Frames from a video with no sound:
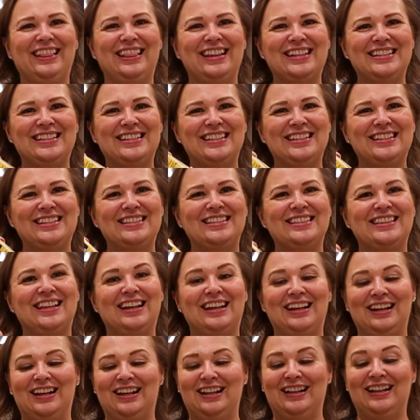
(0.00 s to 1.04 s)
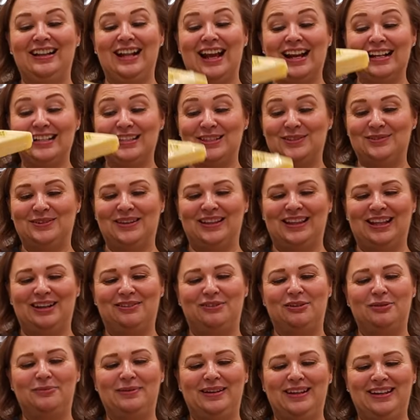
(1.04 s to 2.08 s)
this is the next one that
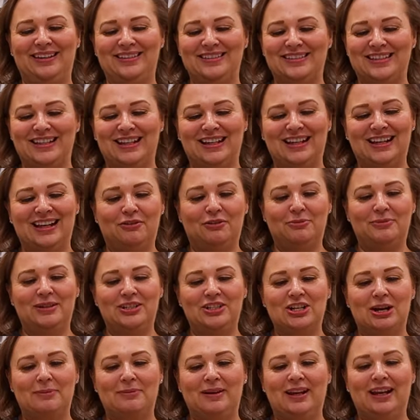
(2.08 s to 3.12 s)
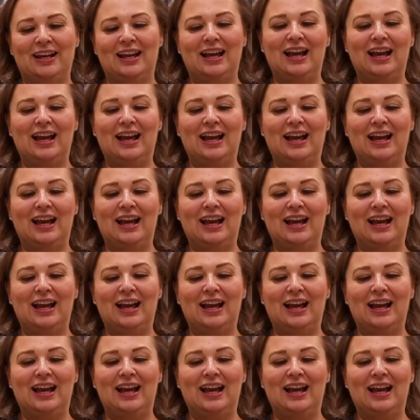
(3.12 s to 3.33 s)
we'll be using, and we'll be chopping